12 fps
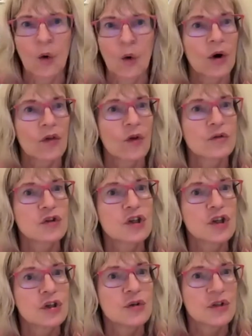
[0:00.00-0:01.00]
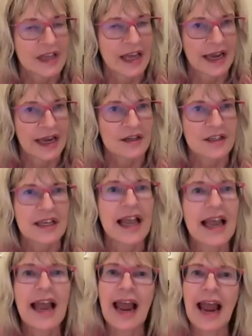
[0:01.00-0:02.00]
or those two things.
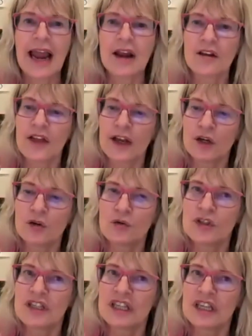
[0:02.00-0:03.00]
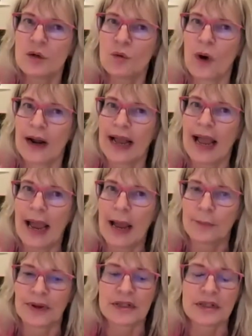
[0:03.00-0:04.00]
And then you see what
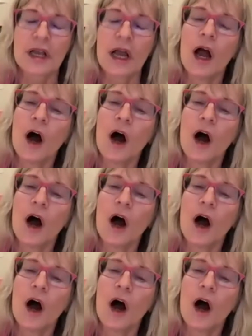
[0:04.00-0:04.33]
happens.